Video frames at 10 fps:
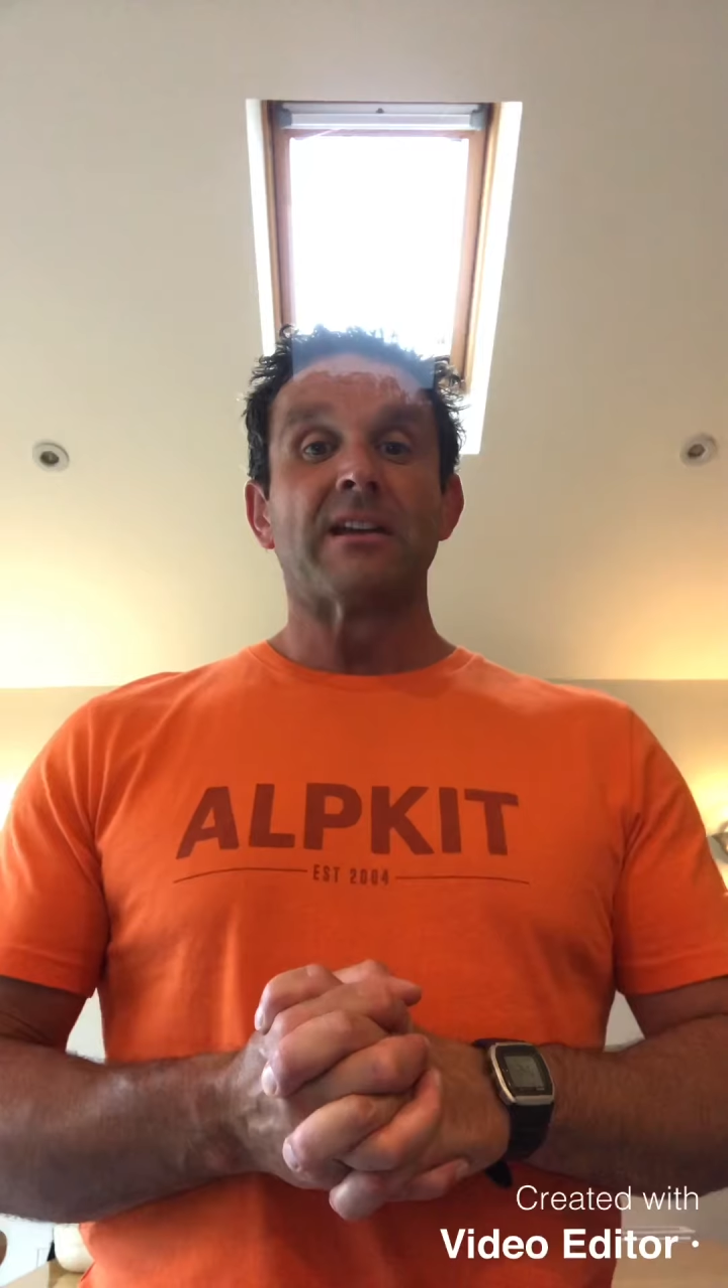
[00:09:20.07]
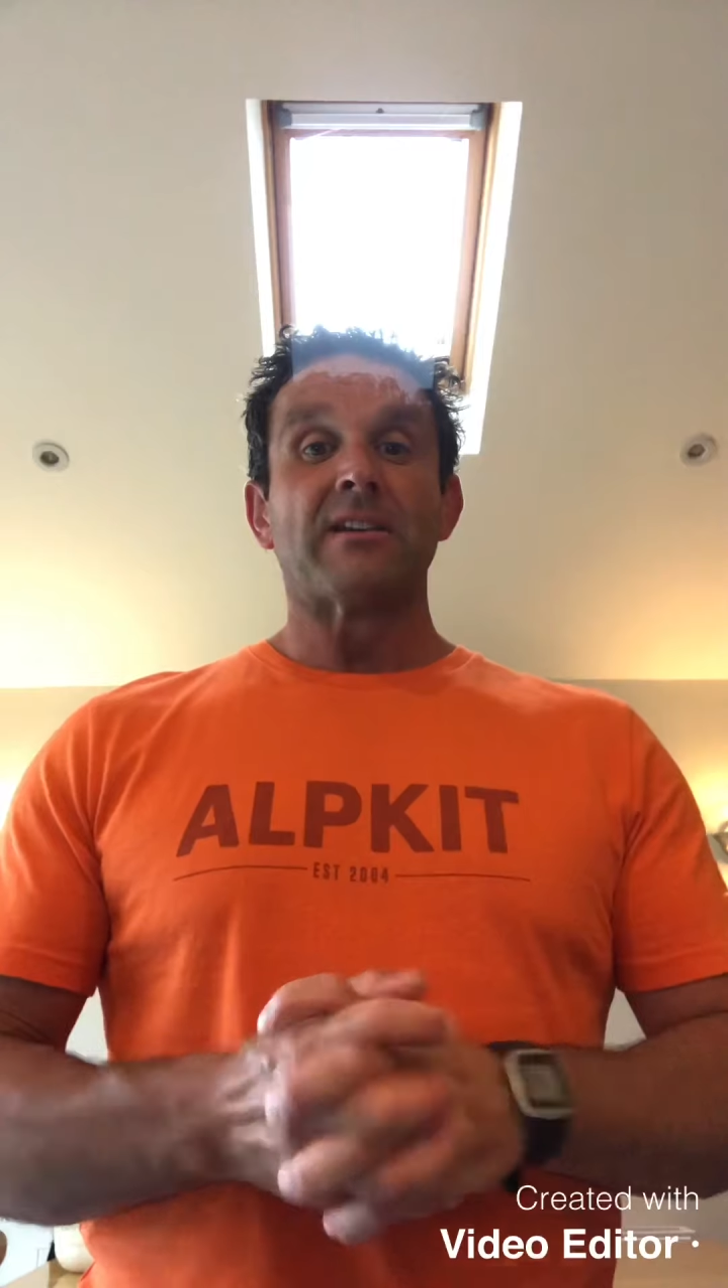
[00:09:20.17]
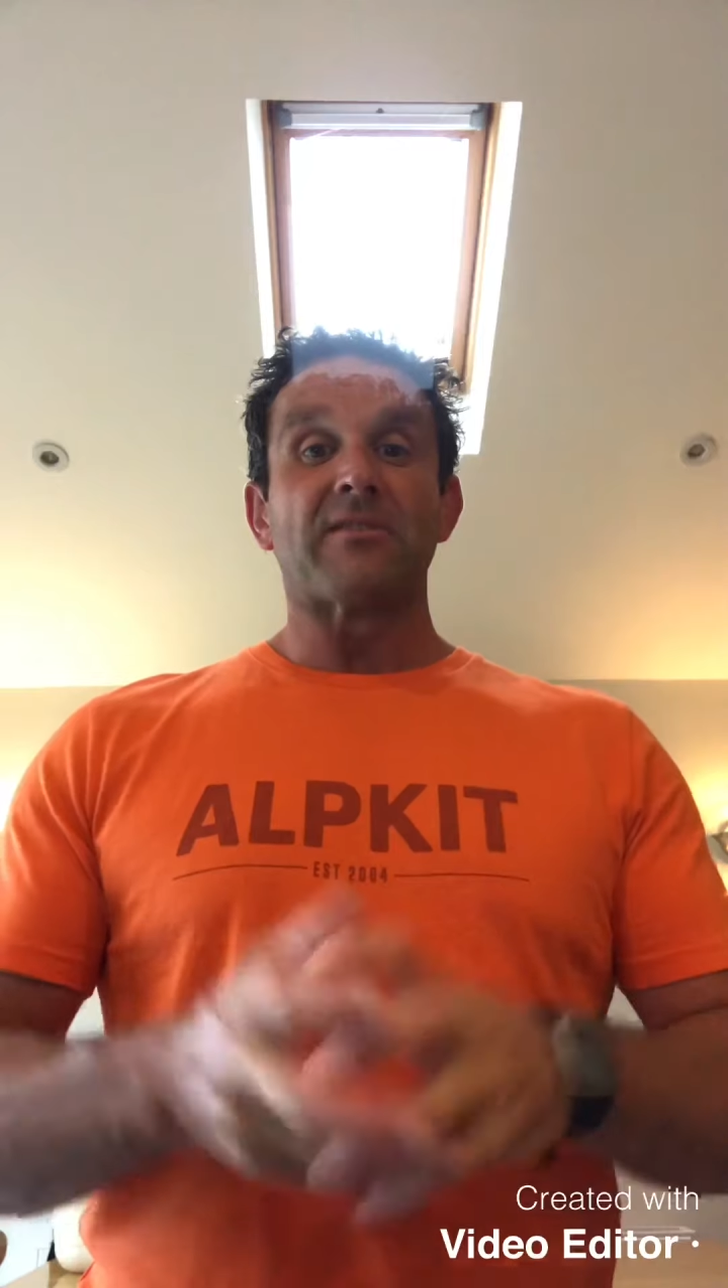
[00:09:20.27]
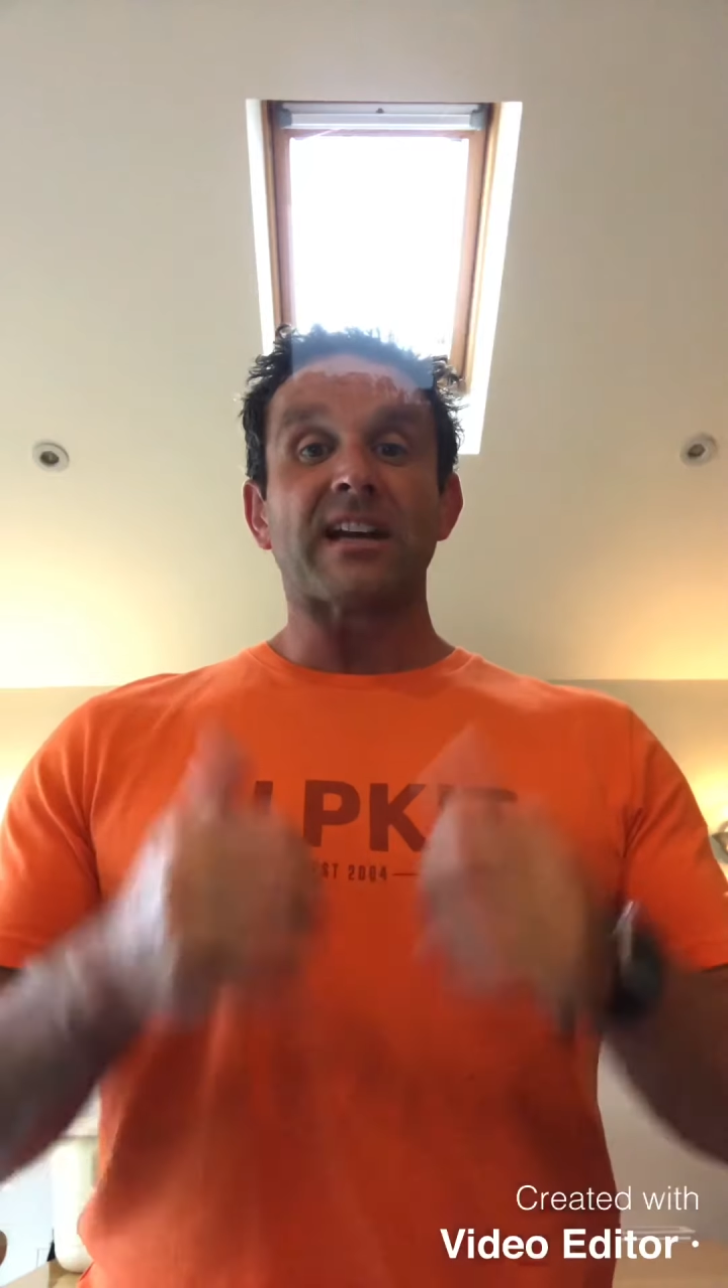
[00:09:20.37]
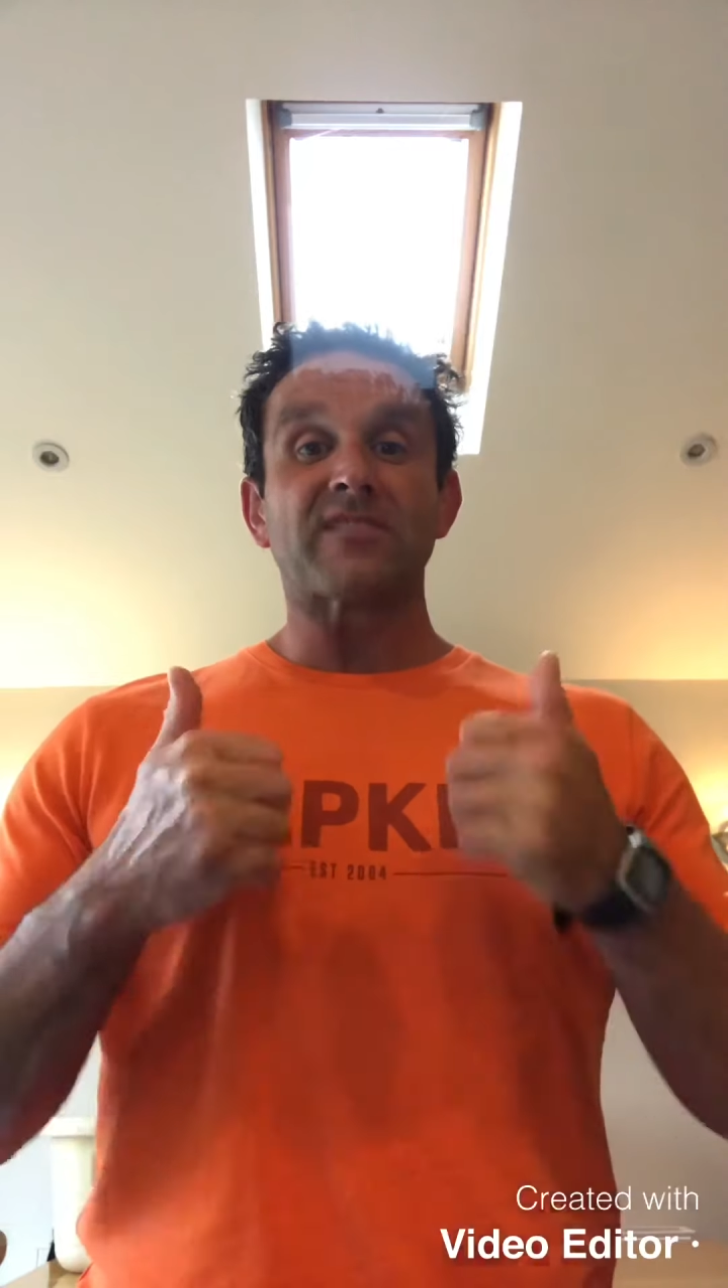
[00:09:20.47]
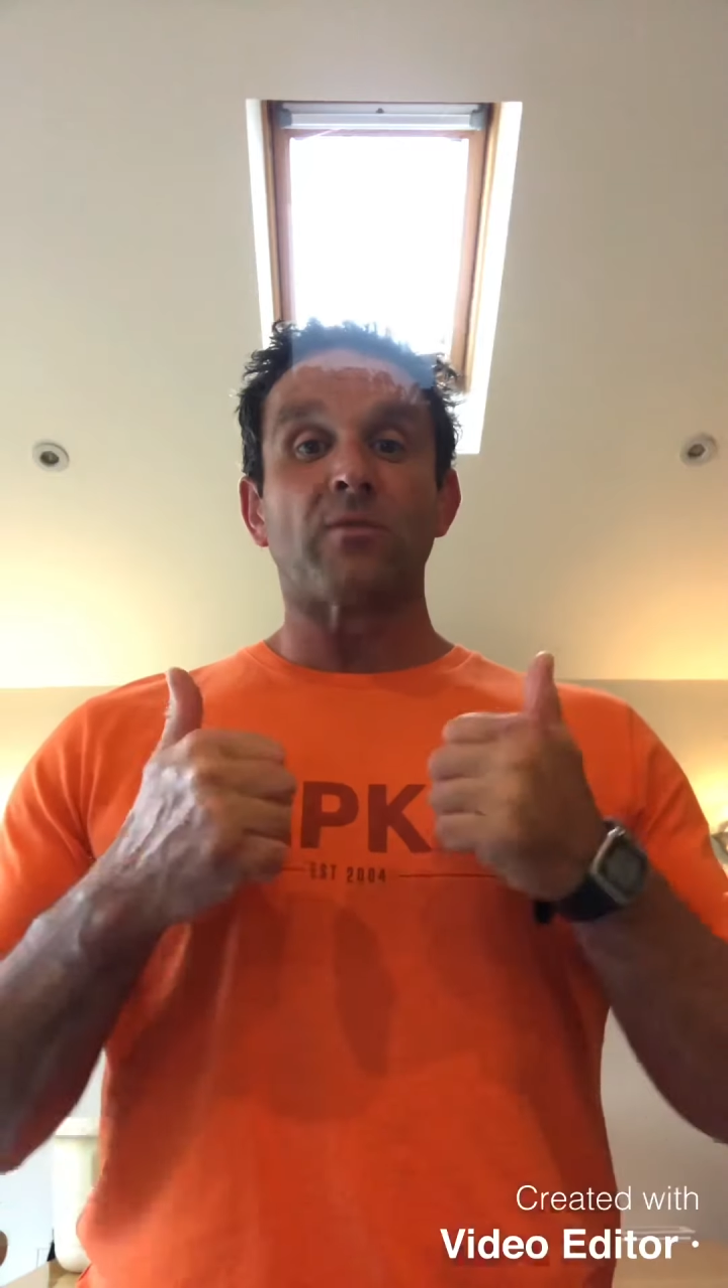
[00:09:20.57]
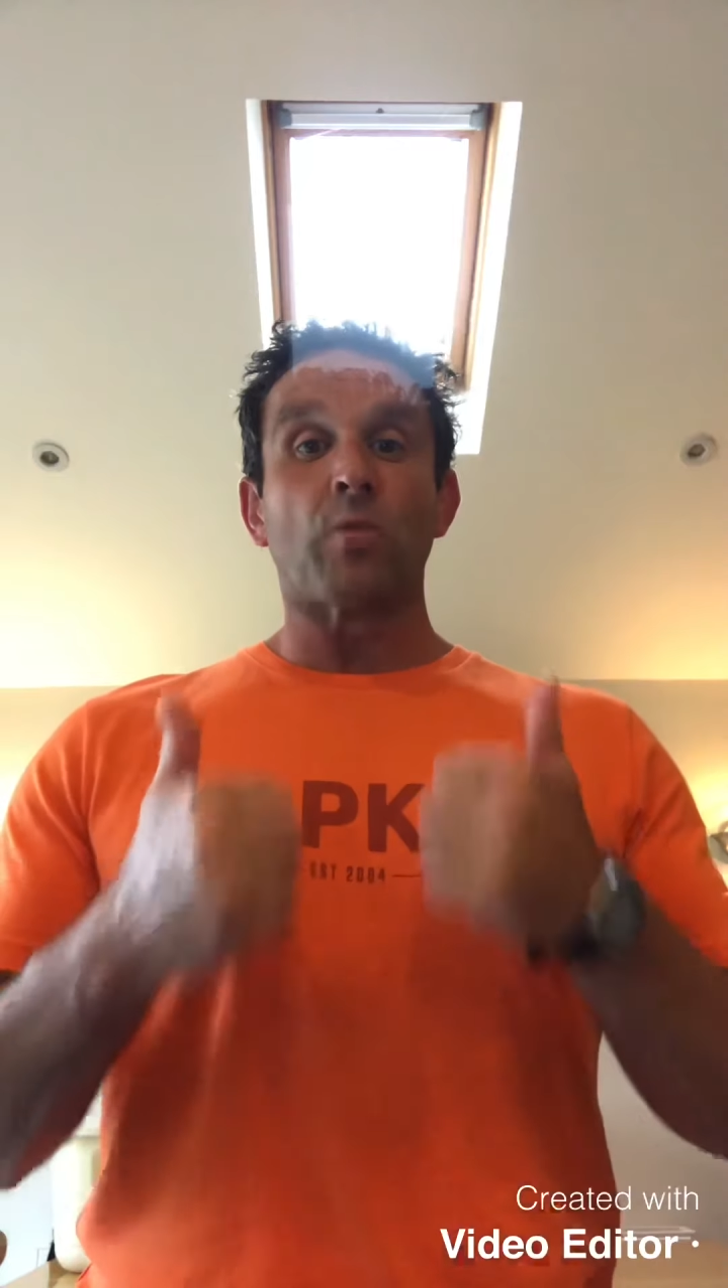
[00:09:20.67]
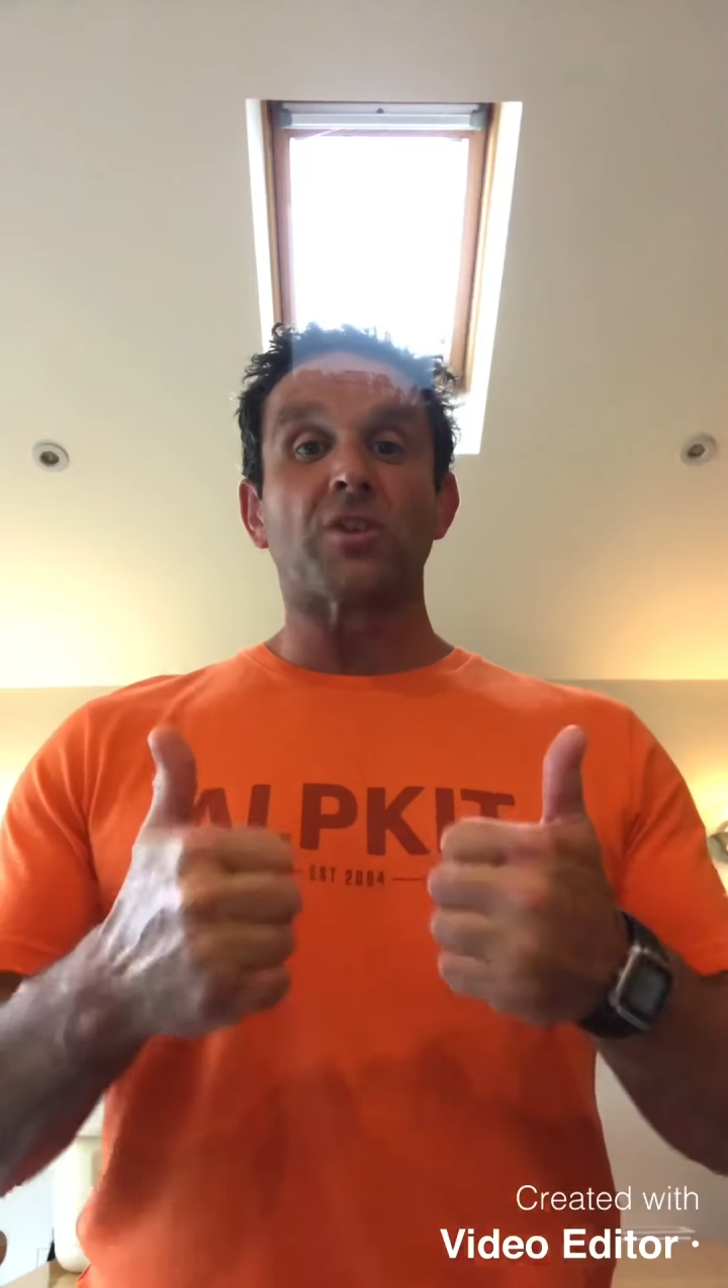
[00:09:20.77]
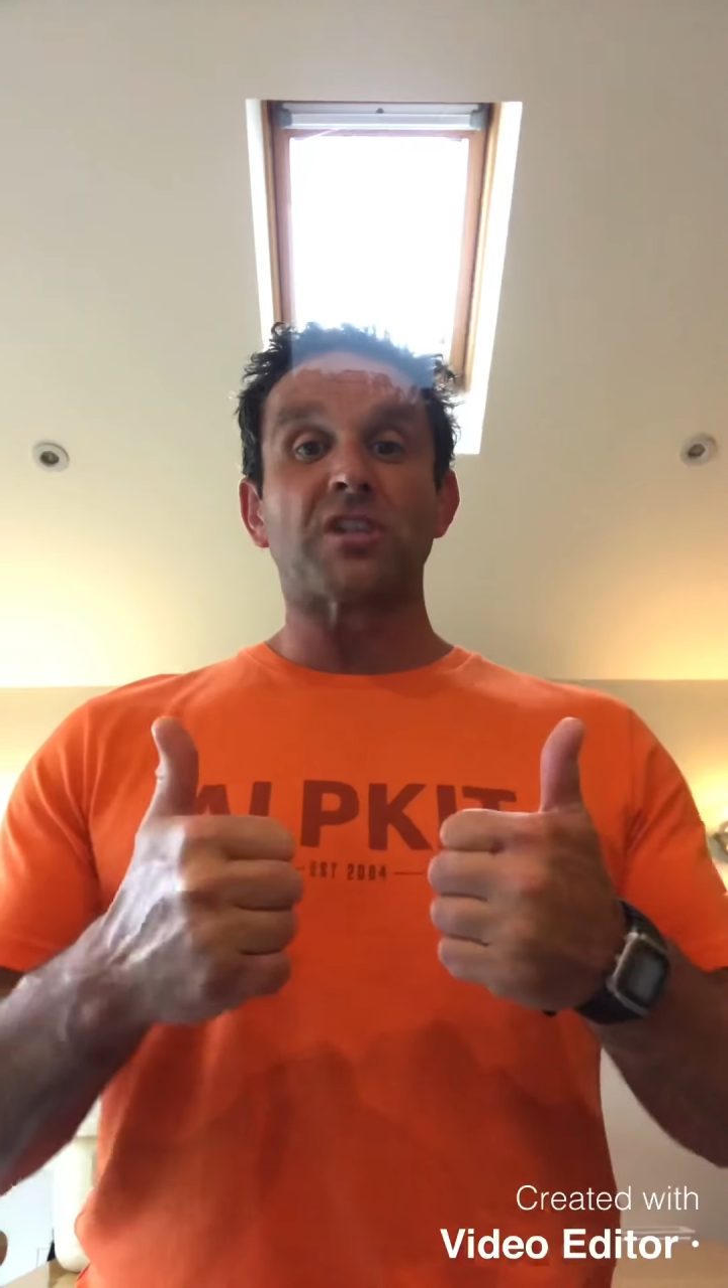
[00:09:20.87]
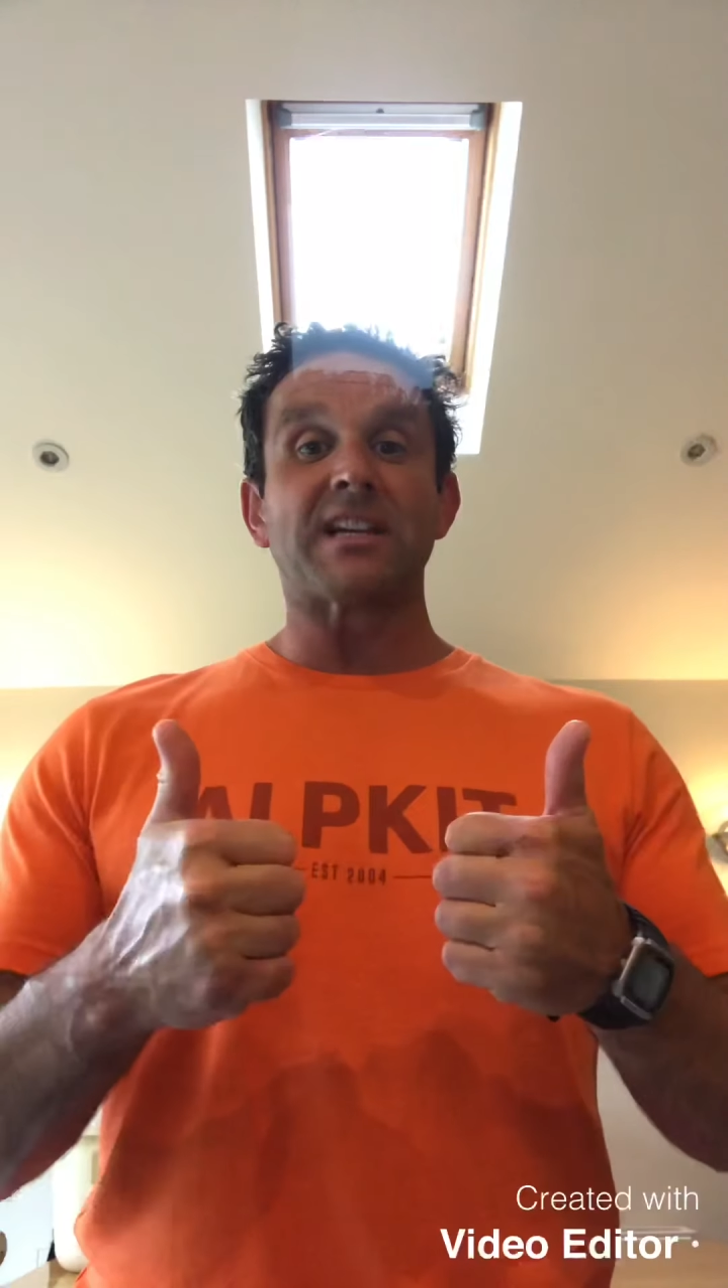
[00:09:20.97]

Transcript: Thanks for watching,